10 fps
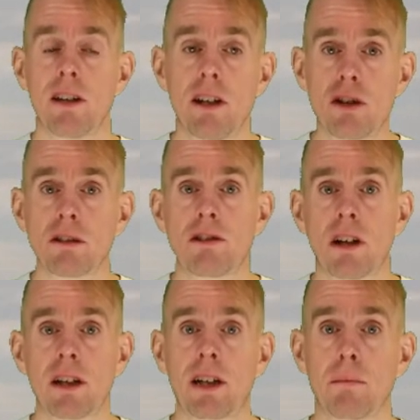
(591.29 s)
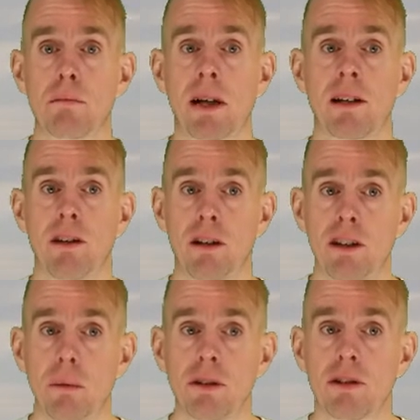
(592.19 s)
The initial design comes back at
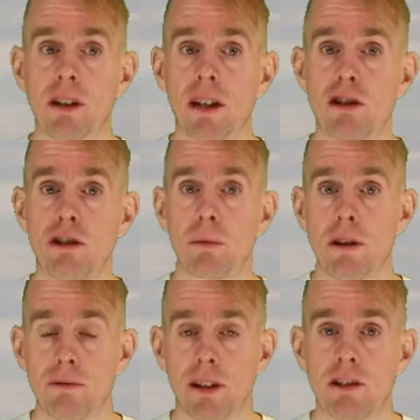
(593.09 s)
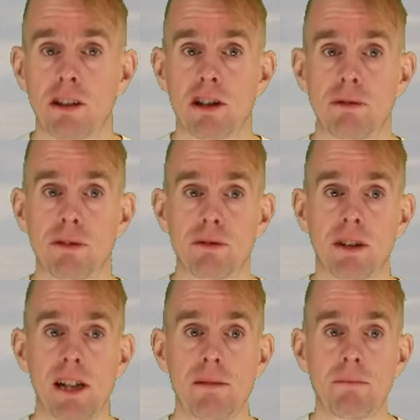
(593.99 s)
31 stages with a feed stage of
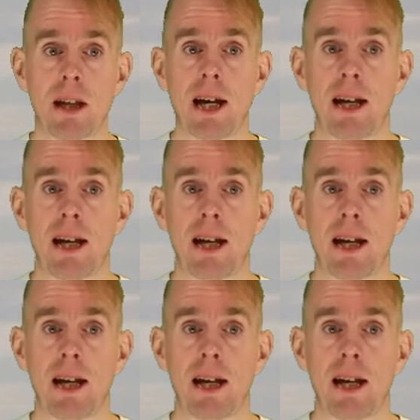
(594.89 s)
15.